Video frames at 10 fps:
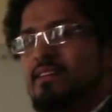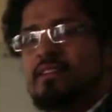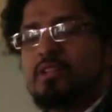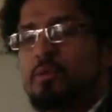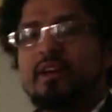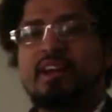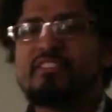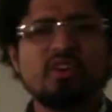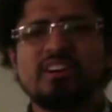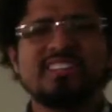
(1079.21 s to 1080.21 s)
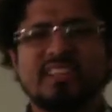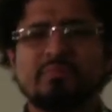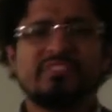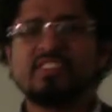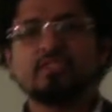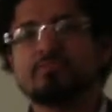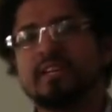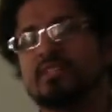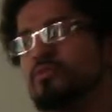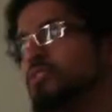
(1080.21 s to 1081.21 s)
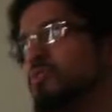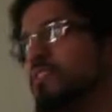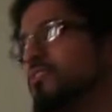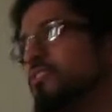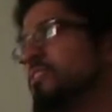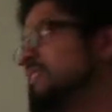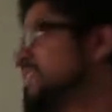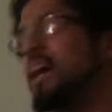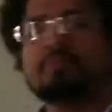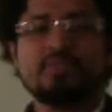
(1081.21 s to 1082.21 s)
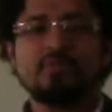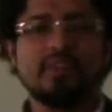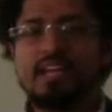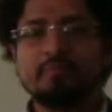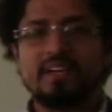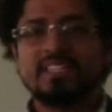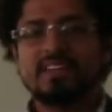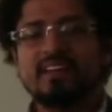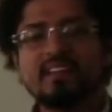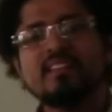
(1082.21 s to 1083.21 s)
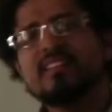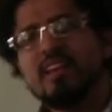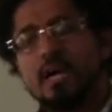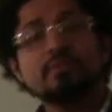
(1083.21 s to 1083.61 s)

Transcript: in the way I've heard some professors might do so at the university. It's absolutely not my style. I'm